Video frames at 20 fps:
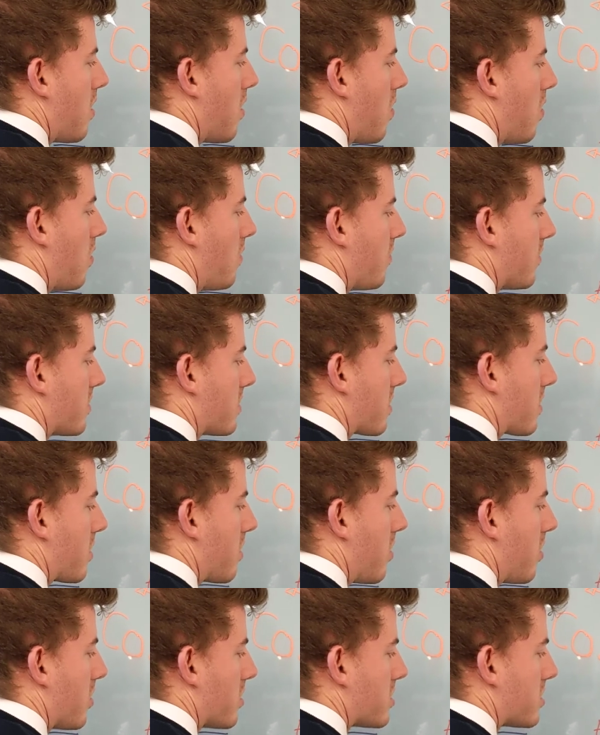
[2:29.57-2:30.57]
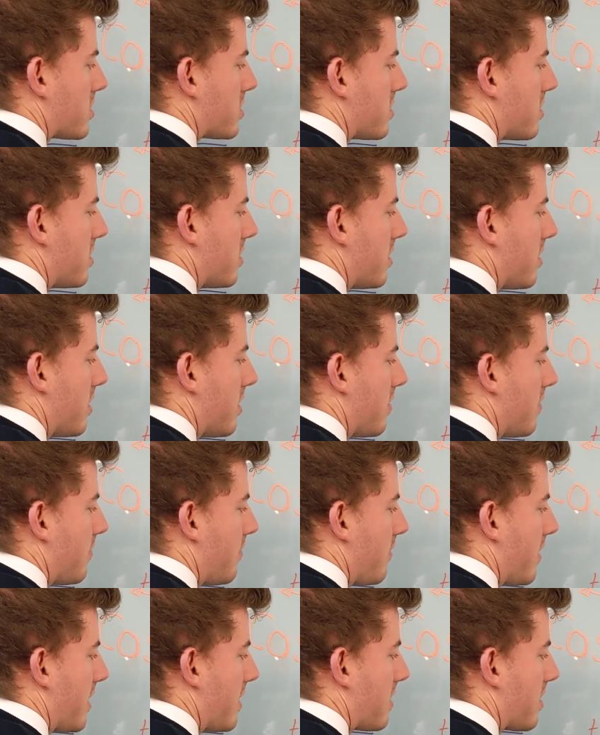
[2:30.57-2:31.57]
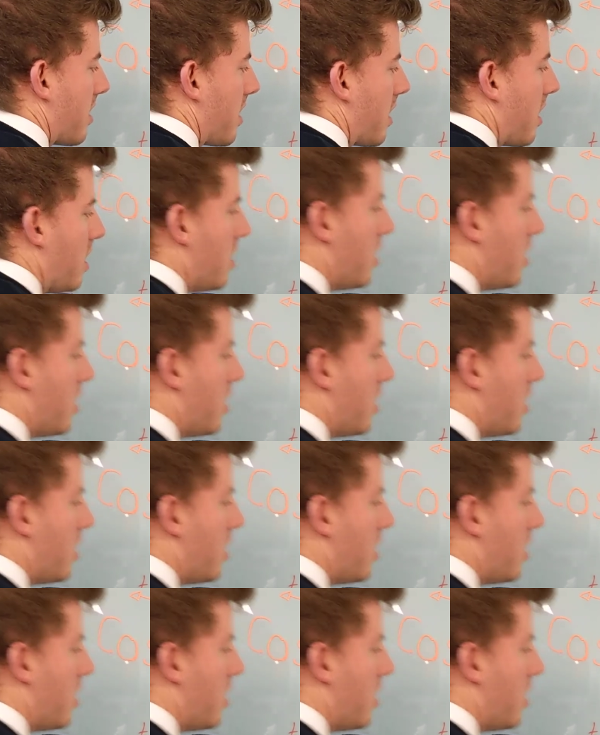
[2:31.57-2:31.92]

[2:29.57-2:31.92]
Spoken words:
over the cos theta.